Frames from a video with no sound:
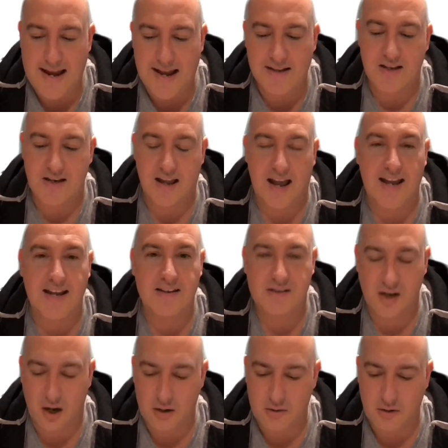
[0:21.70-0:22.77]
here today.
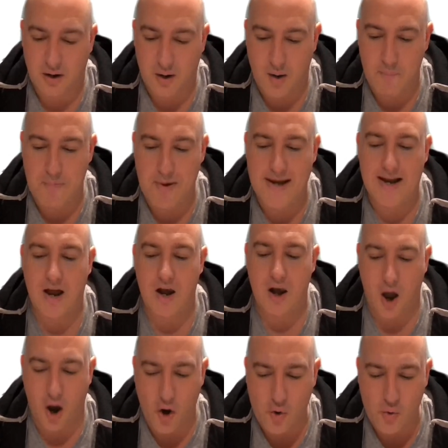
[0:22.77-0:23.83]
So, a big
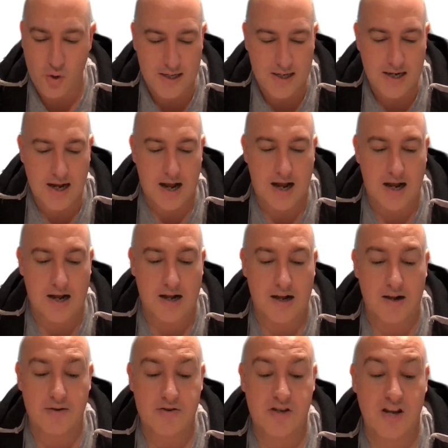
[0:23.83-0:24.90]
hello
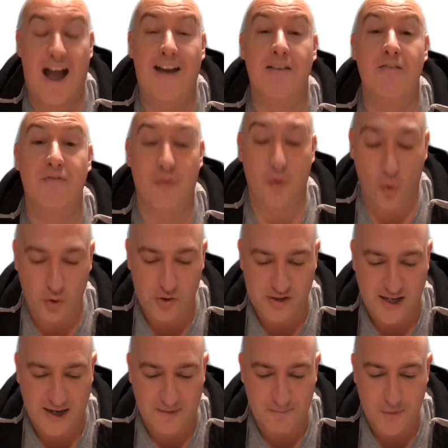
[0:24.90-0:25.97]
to Ant
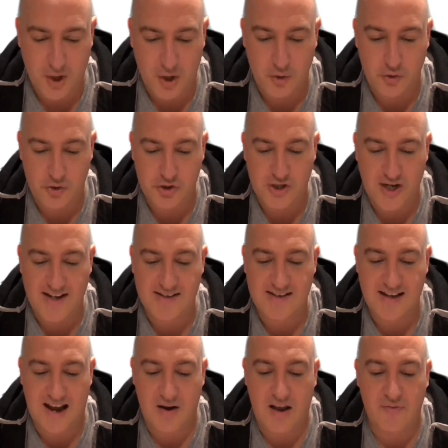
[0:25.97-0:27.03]
Fawcett, who's
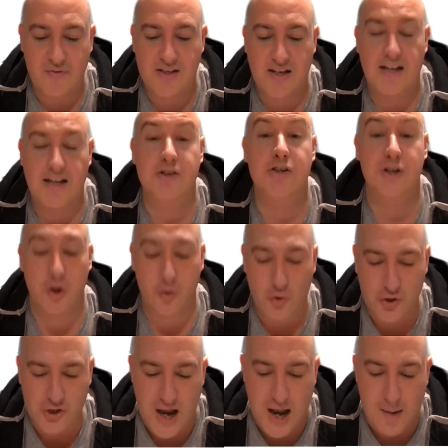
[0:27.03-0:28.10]
Chasetown FC's
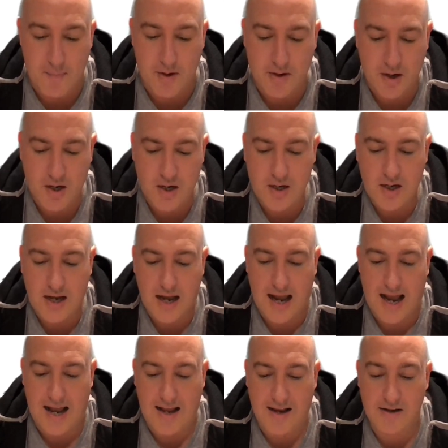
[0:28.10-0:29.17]
youth chairman
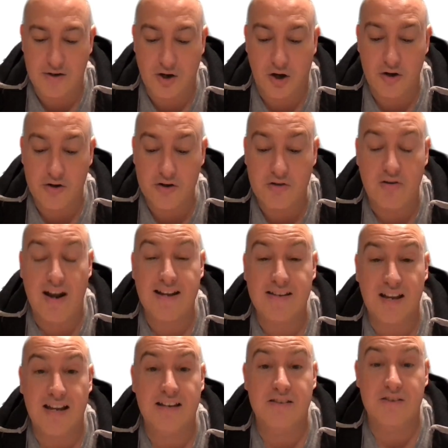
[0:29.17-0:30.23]
and
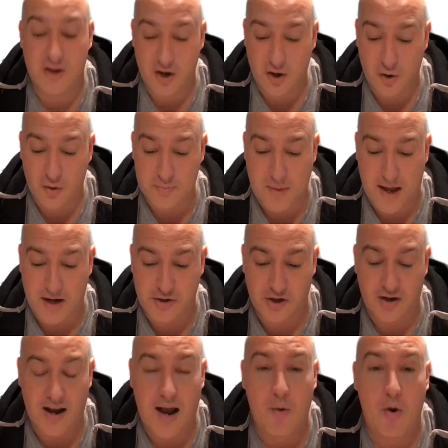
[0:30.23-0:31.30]
under-18s girls
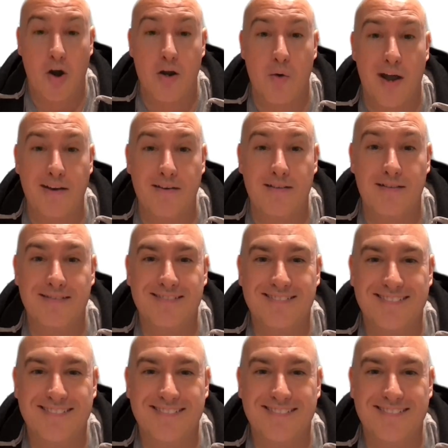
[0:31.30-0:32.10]
manager. How are you, Ant?